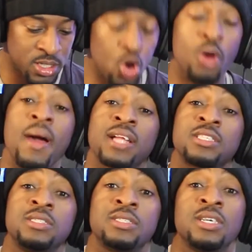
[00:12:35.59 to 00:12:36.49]
Going
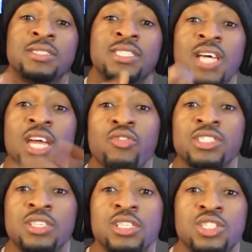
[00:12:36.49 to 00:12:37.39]
back to digress to the